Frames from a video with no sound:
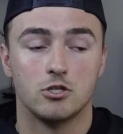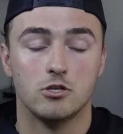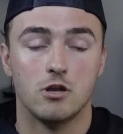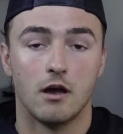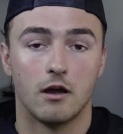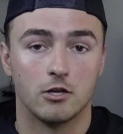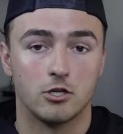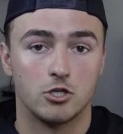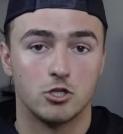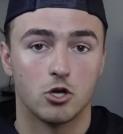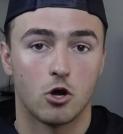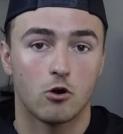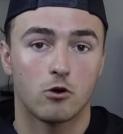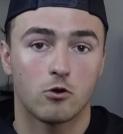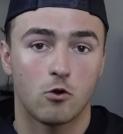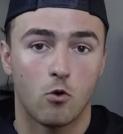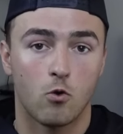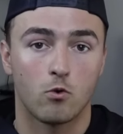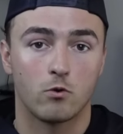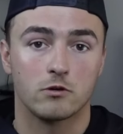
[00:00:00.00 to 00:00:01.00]
a dark
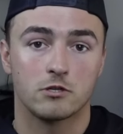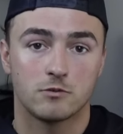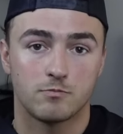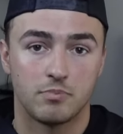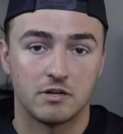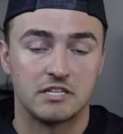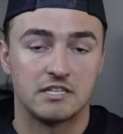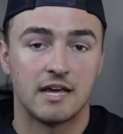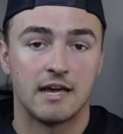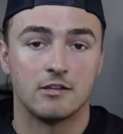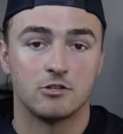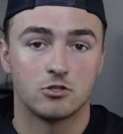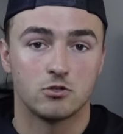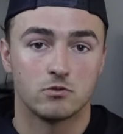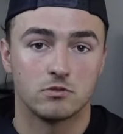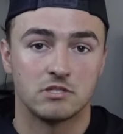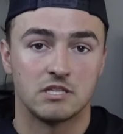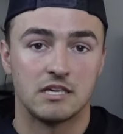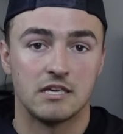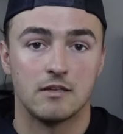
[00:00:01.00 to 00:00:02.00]
horse potential
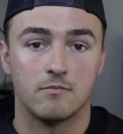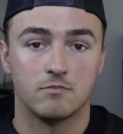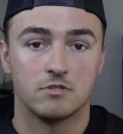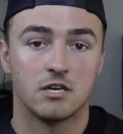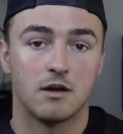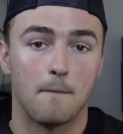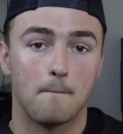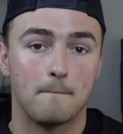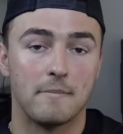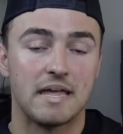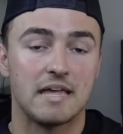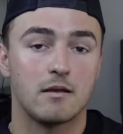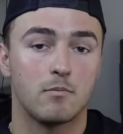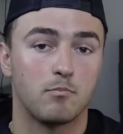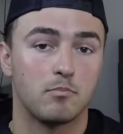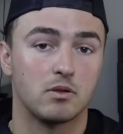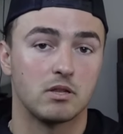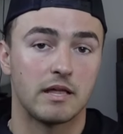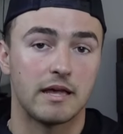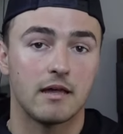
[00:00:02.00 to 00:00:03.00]
team to make
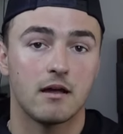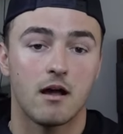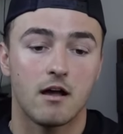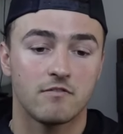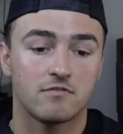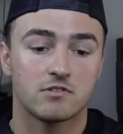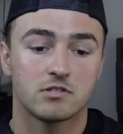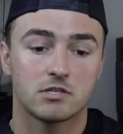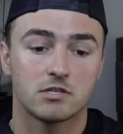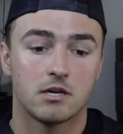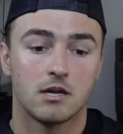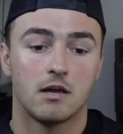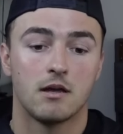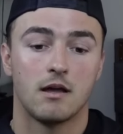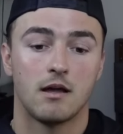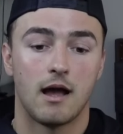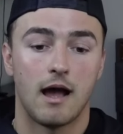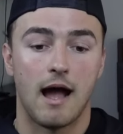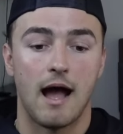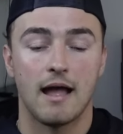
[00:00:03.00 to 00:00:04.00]
playoffs.
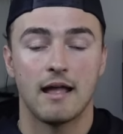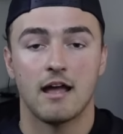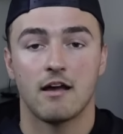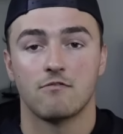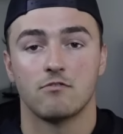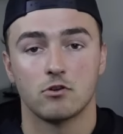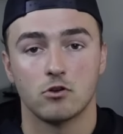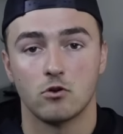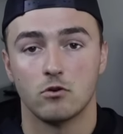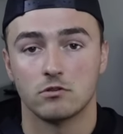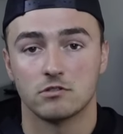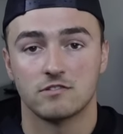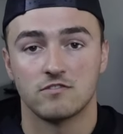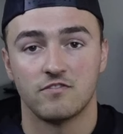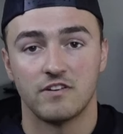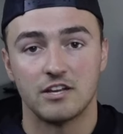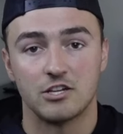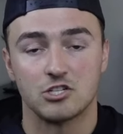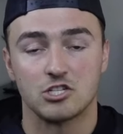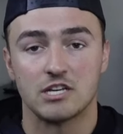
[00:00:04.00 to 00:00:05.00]
I have the Colts
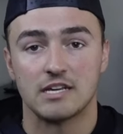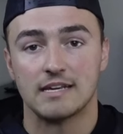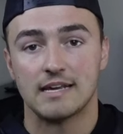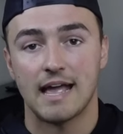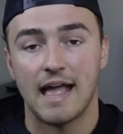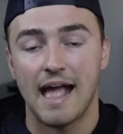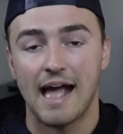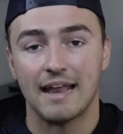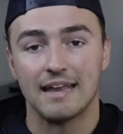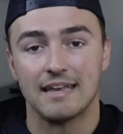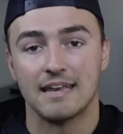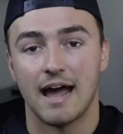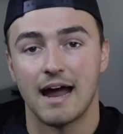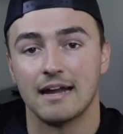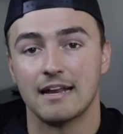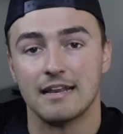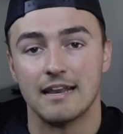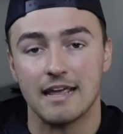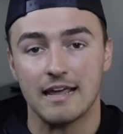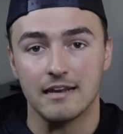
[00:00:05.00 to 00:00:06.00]
finishing at
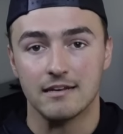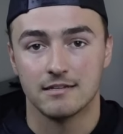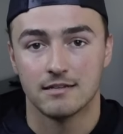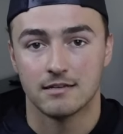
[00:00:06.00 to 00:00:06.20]
9-8.